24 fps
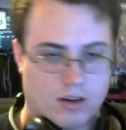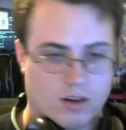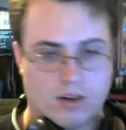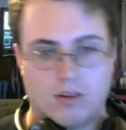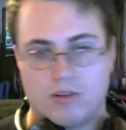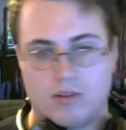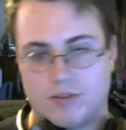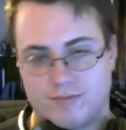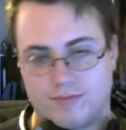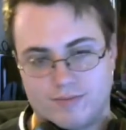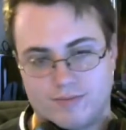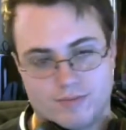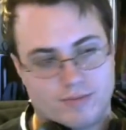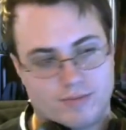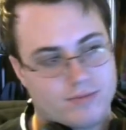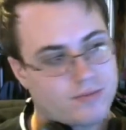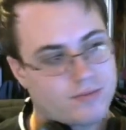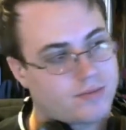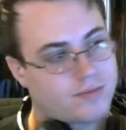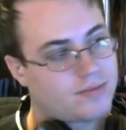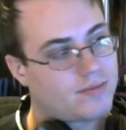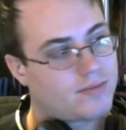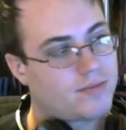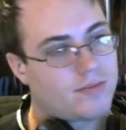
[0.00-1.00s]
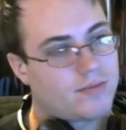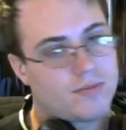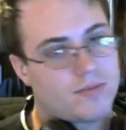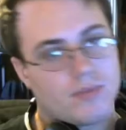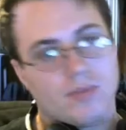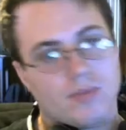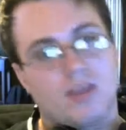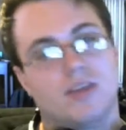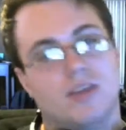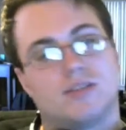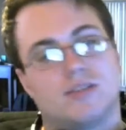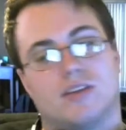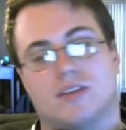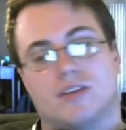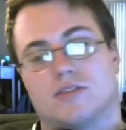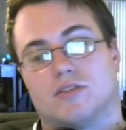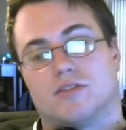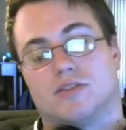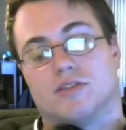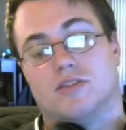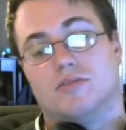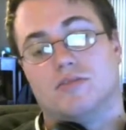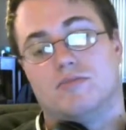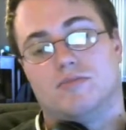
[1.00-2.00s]
own,
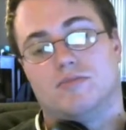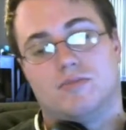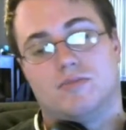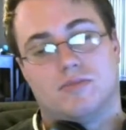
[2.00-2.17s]
essentially,